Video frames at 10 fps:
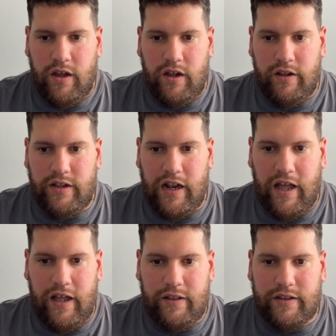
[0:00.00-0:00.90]
the
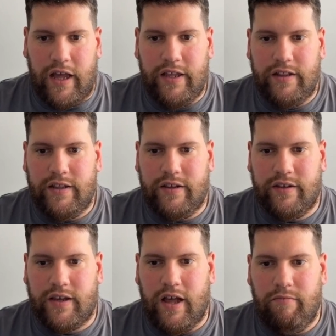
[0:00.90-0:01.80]
lap time
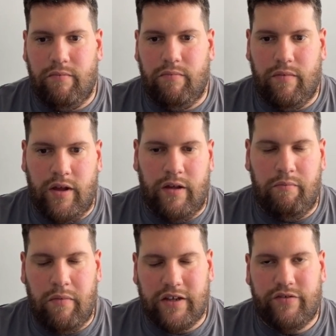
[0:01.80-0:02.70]
doesn't come
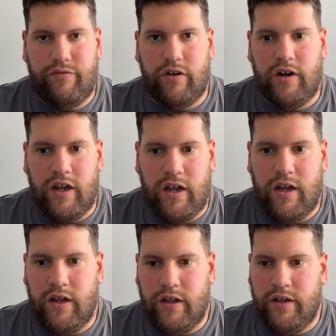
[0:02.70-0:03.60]
much
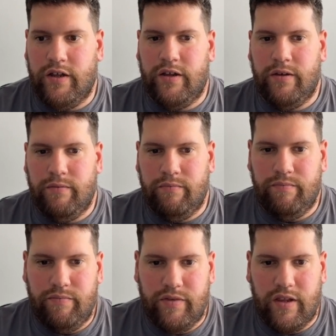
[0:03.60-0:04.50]
from
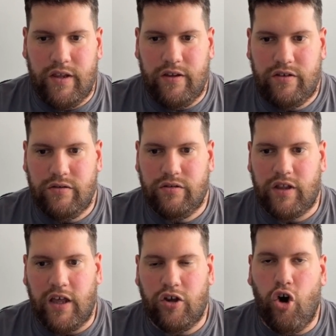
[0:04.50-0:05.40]

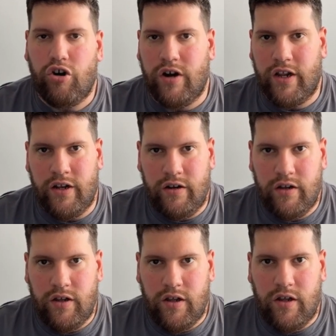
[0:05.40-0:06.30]
sustained cornering,
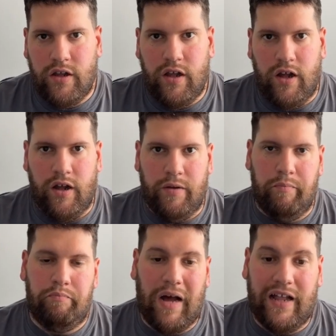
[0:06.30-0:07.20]

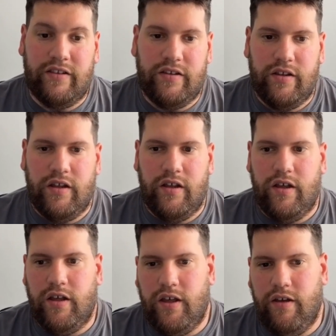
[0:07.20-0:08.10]
but
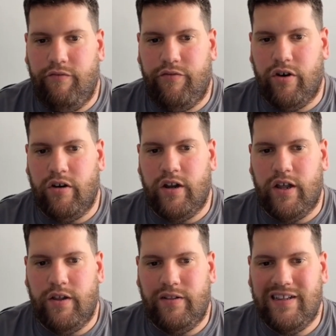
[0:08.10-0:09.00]
from
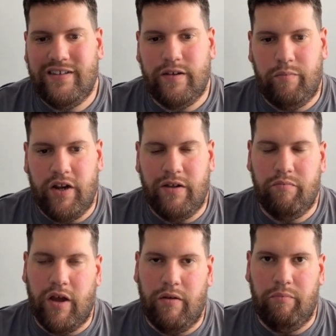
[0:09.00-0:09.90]
the discipline
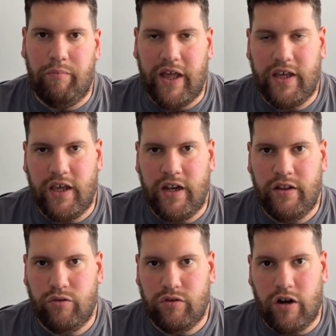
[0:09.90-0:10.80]
in braking
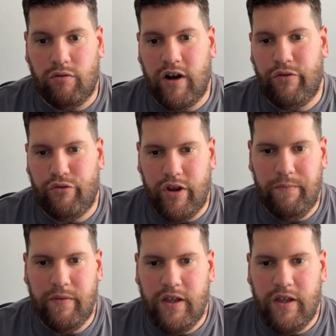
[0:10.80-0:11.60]
into turn 1 and 3,